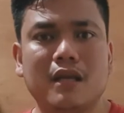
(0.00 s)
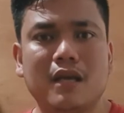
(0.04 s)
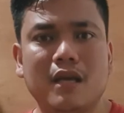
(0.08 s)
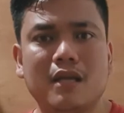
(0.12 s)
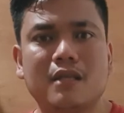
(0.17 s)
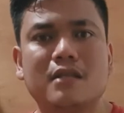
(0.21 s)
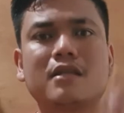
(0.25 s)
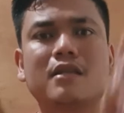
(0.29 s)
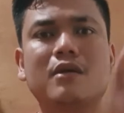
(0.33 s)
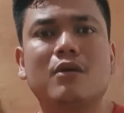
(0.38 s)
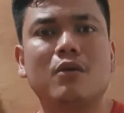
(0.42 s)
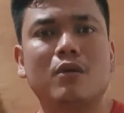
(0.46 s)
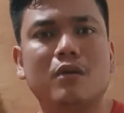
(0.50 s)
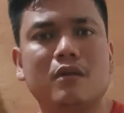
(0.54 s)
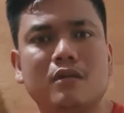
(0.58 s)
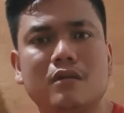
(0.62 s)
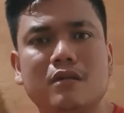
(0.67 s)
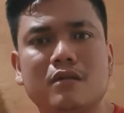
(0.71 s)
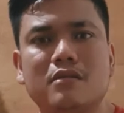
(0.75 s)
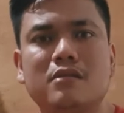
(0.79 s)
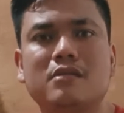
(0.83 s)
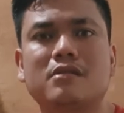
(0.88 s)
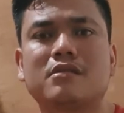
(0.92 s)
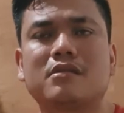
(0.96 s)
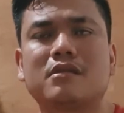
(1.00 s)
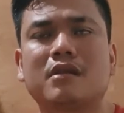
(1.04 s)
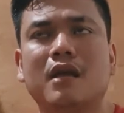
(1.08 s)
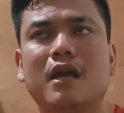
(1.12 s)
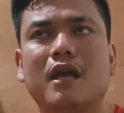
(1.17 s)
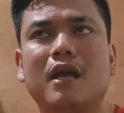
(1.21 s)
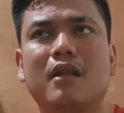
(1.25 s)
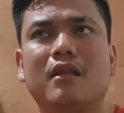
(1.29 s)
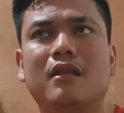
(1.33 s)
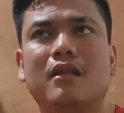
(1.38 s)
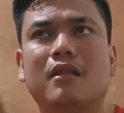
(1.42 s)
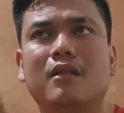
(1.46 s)
it always
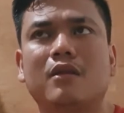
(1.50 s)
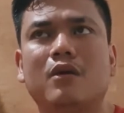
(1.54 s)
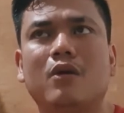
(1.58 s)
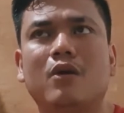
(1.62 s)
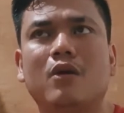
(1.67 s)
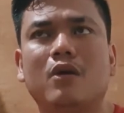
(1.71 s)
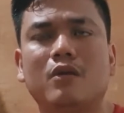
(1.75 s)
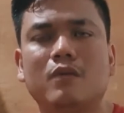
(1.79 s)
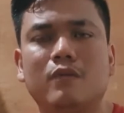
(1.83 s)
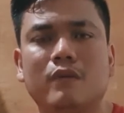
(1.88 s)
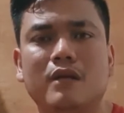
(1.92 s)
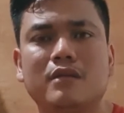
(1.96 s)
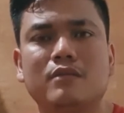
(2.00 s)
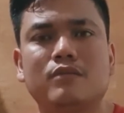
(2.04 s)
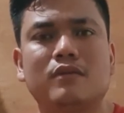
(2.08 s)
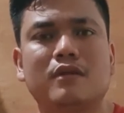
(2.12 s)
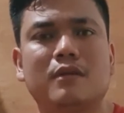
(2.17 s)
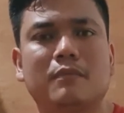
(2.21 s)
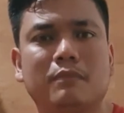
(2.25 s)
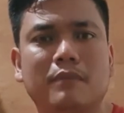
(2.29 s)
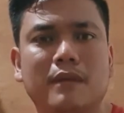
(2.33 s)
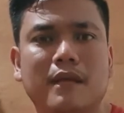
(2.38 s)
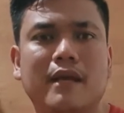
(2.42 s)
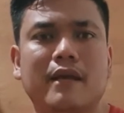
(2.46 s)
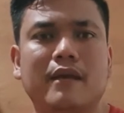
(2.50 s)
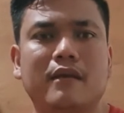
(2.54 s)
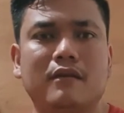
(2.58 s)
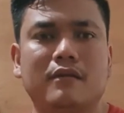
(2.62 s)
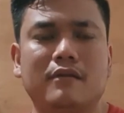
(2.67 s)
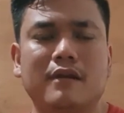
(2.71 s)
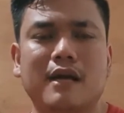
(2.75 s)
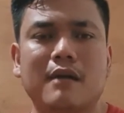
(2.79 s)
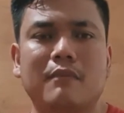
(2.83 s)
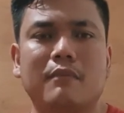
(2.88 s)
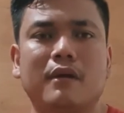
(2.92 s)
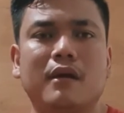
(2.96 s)
would apply in
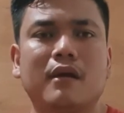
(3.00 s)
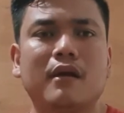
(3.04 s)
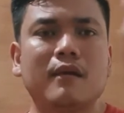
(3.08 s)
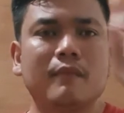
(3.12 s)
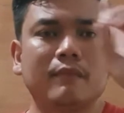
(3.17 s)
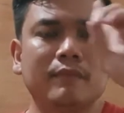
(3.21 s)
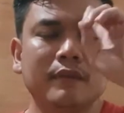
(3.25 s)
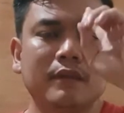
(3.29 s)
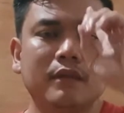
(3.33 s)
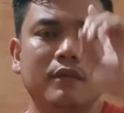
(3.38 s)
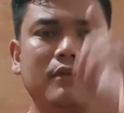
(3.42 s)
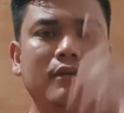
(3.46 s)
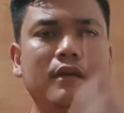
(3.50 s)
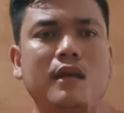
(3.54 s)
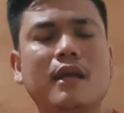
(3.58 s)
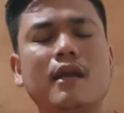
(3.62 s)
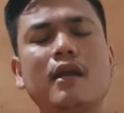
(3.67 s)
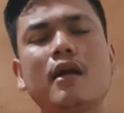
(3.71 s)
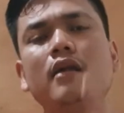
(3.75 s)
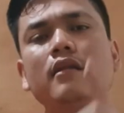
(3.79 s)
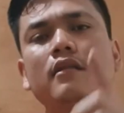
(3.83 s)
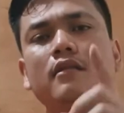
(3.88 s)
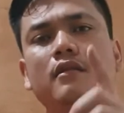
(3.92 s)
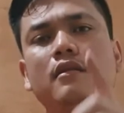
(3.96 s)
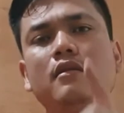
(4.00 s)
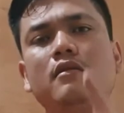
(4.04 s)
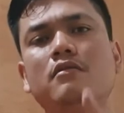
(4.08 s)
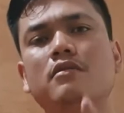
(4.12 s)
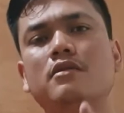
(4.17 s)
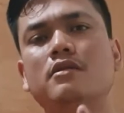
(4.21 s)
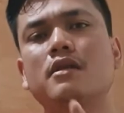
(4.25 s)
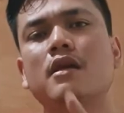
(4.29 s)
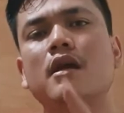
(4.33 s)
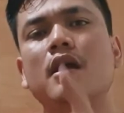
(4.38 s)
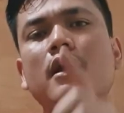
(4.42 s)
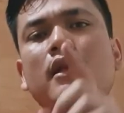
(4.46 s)
grammar. You cannot
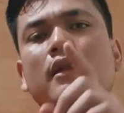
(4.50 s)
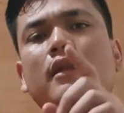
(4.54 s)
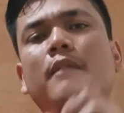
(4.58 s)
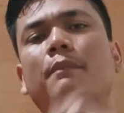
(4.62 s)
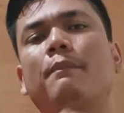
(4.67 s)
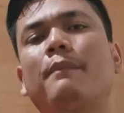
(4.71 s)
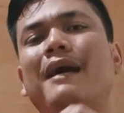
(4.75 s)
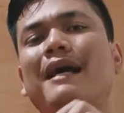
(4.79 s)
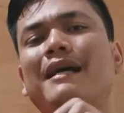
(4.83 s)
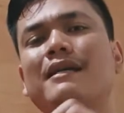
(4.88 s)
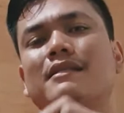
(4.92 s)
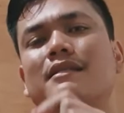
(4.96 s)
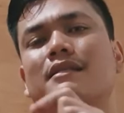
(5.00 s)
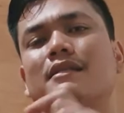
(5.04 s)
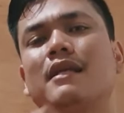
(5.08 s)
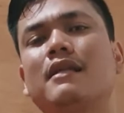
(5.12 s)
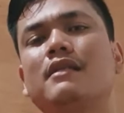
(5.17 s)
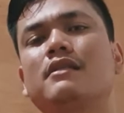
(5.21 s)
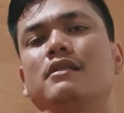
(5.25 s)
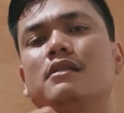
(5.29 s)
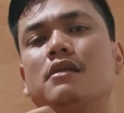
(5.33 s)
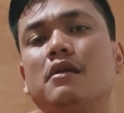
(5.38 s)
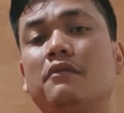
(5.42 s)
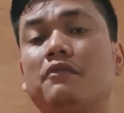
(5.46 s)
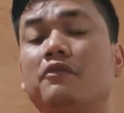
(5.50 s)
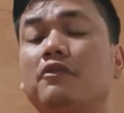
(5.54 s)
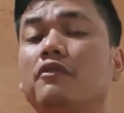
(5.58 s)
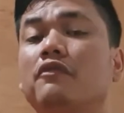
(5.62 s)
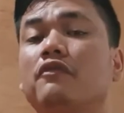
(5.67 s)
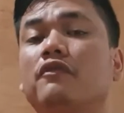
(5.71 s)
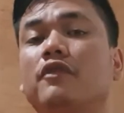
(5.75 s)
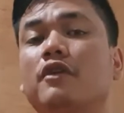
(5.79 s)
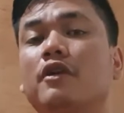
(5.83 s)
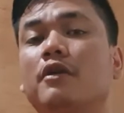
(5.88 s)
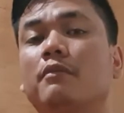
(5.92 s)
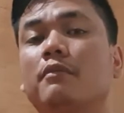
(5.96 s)
use the past tense of the
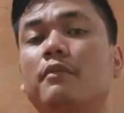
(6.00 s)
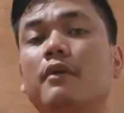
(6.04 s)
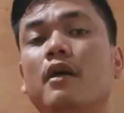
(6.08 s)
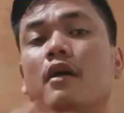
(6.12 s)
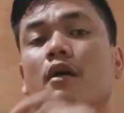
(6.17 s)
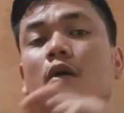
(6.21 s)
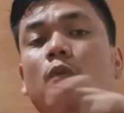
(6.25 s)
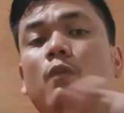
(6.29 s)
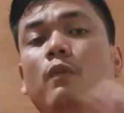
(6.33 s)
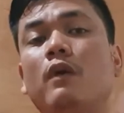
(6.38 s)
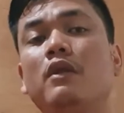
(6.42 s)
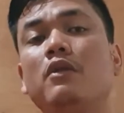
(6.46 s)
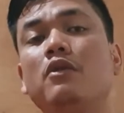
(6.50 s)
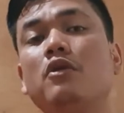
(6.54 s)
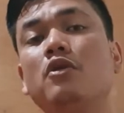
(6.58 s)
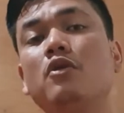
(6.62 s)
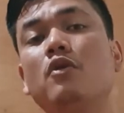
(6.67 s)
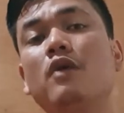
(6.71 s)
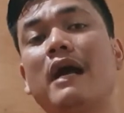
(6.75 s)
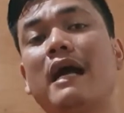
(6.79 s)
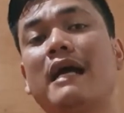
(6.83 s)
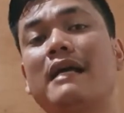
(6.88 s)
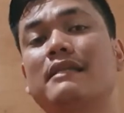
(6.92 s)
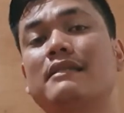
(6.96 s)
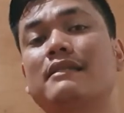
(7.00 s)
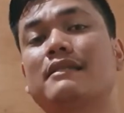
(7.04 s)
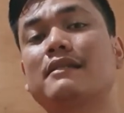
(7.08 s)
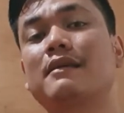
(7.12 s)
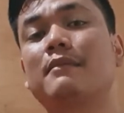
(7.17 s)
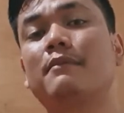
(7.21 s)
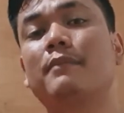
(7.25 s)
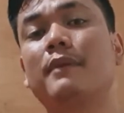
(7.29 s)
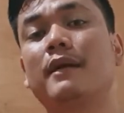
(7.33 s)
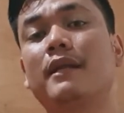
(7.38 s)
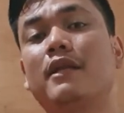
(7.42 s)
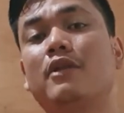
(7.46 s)
verb when you ask
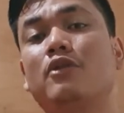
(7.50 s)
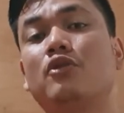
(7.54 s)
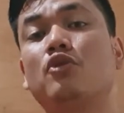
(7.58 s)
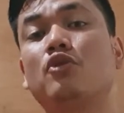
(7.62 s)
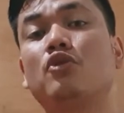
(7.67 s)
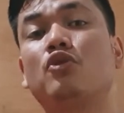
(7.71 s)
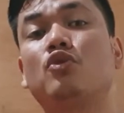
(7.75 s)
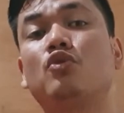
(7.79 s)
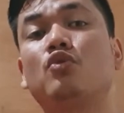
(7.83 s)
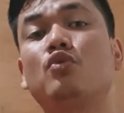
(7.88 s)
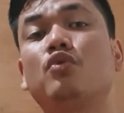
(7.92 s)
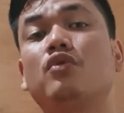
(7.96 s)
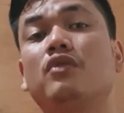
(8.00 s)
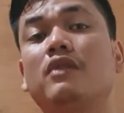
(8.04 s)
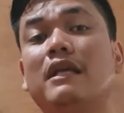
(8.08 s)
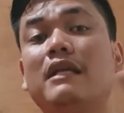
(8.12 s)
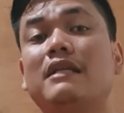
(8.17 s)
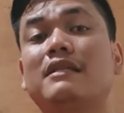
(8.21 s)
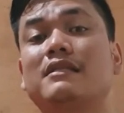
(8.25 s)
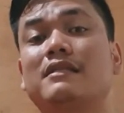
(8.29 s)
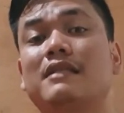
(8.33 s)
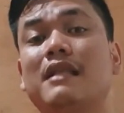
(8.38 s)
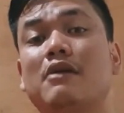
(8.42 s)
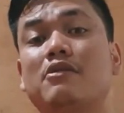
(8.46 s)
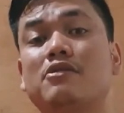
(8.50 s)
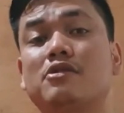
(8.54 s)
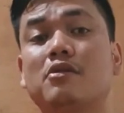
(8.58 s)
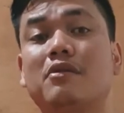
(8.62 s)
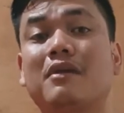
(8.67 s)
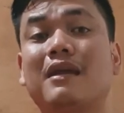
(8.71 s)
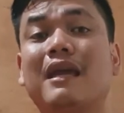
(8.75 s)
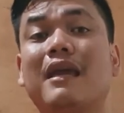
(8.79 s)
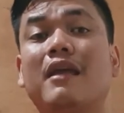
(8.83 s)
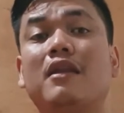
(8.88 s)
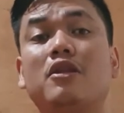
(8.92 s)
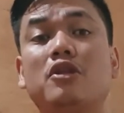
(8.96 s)
somebody to do things now. So
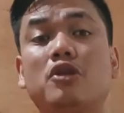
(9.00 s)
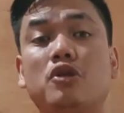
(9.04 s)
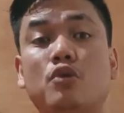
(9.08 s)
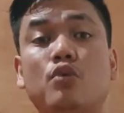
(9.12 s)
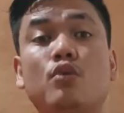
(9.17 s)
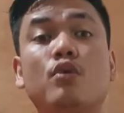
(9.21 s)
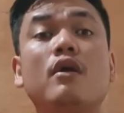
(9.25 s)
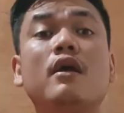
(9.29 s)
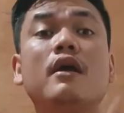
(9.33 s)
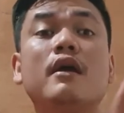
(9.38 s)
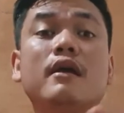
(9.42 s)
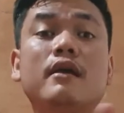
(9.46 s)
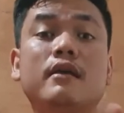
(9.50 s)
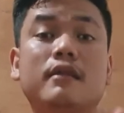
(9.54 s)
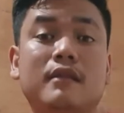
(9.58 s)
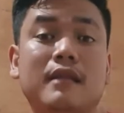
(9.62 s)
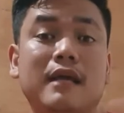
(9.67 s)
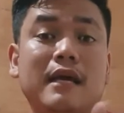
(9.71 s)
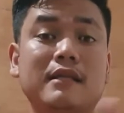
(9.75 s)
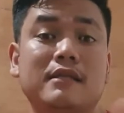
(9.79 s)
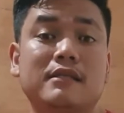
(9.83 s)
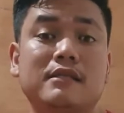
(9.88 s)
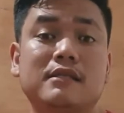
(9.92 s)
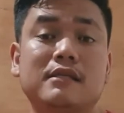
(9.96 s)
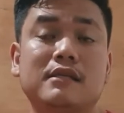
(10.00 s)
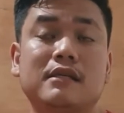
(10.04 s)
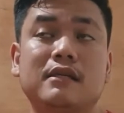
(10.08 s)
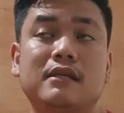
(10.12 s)
can you? That's